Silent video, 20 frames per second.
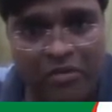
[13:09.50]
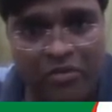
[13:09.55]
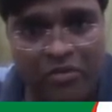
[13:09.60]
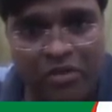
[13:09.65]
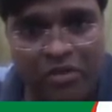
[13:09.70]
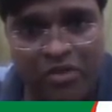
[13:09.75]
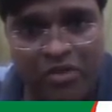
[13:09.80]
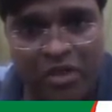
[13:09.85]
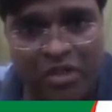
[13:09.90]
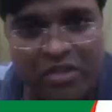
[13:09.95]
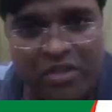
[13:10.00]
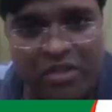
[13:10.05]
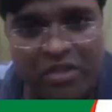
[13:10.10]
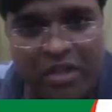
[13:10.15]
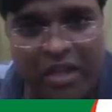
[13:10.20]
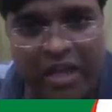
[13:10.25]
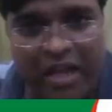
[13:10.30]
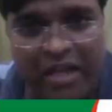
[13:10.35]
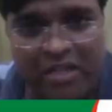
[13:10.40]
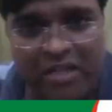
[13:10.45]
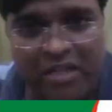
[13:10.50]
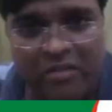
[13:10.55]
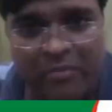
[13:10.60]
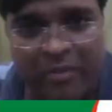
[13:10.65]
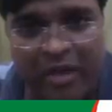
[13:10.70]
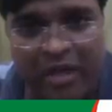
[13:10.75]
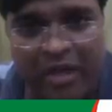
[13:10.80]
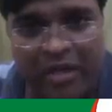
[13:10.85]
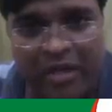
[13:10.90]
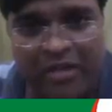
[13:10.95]
plus a
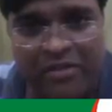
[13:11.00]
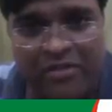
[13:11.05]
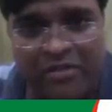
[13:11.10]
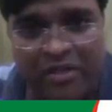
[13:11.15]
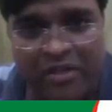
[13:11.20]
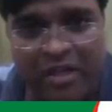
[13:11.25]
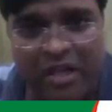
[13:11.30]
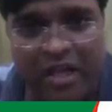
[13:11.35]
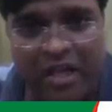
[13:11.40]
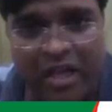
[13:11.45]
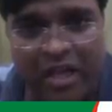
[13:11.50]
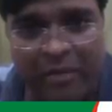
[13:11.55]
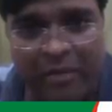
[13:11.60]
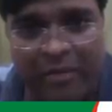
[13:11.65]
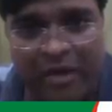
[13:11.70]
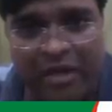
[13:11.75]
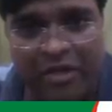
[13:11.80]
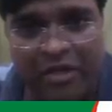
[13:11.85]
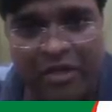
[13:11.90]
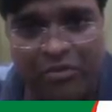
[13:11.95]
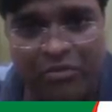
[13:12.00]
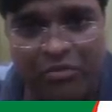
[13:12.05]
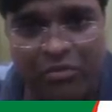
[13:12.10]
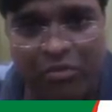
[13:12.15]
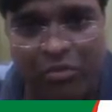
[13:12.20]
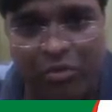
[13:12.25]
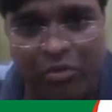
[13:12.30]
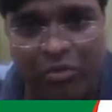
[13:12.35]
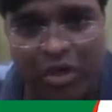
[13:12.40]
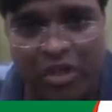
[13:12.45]
square by 4, right?
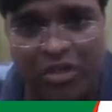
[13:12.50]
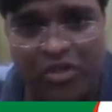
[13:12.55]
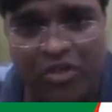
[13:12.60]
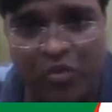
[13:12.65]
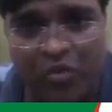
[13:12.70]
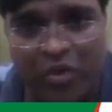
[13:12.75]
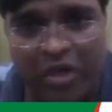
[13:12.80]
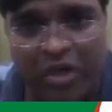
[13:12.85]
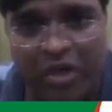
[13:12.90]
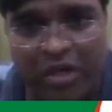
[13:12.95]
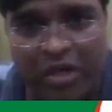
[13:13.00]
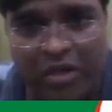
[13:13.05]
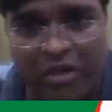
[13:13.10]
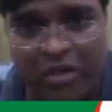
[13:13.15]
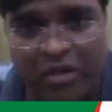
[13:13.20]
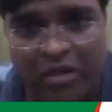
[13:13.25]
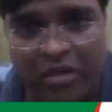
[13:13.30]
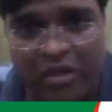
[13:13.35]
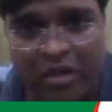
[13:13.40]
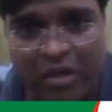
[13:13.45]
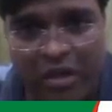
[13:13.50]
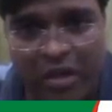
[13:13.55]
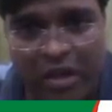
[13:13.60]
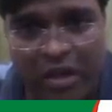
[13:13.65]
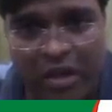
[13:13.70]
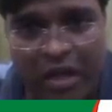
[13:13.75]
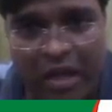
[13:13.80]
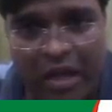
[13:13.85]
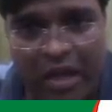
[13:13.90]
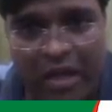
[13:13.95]
So this is x
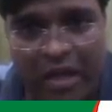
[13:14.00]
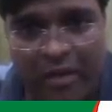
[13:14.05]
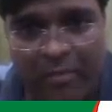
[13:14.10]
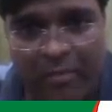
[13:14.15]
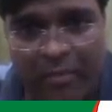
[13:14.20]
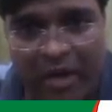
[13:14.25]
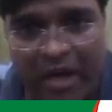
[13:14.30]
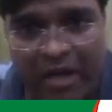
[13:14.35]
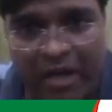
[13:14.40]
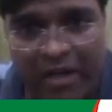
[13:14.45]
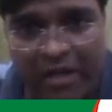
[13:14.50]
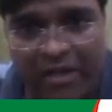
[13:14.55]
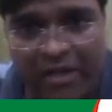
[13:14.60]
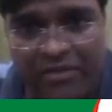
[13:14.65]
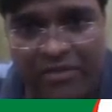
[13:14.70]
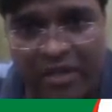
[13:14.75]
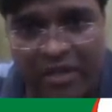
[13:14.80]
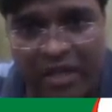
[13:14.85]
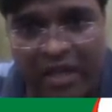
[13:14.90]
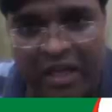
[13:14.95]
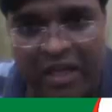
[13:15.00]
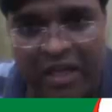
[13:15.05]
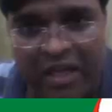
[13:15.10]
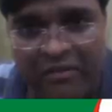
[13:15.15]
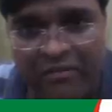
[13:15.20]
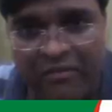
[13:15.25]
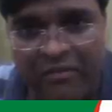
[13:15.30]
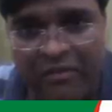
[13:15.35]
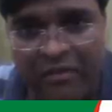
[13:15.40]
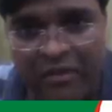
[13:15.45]
minus a by
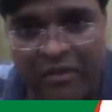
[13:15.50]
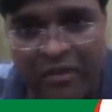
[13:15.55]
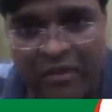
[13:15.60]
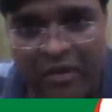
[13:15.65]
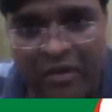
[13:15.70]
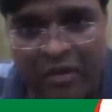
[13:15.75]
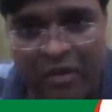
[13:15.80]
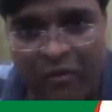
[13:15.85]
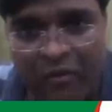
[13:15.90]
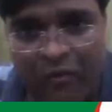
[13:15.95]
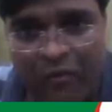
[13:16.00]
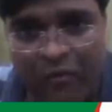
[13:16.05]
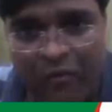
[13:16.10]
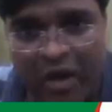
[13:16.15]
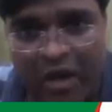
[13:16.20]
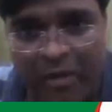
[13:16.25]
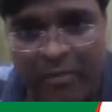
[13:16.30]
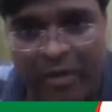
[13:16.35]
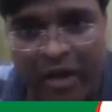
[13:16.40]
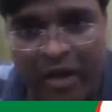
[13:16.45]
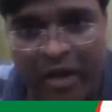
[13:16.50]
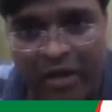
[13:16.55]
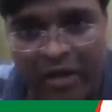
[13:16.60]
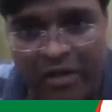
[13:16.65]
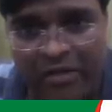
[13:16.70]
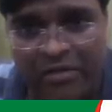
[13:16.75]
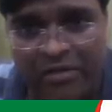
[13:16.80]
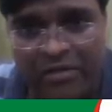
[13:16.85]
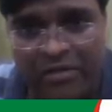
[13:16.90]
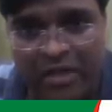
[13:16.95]
2 whole square
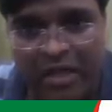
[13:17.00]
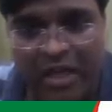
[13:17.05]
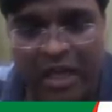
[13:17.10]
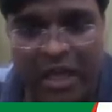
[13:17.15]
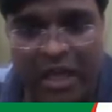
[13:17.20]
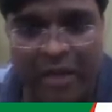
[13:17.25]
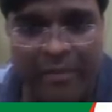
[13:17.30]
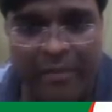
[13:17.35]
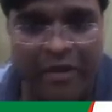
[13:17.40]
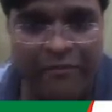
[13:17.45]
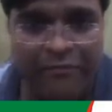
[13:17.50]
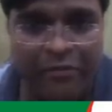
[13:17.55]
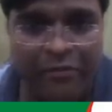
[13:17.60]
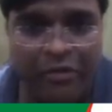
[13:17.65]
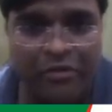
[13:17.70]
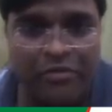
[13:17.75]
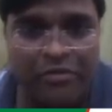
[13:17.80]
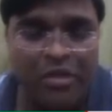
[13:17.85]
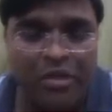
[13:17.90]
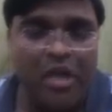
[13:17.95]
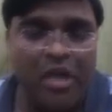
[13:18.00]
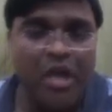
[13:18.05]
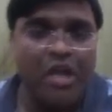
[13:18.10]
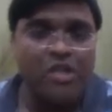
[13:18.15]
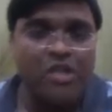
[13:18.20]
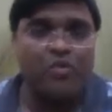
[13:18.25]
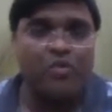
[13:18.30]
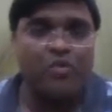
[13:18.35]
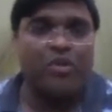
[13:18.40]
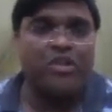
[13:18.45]
and minus
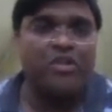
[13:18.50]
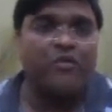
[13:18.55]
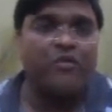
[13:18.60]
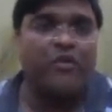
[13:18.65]
a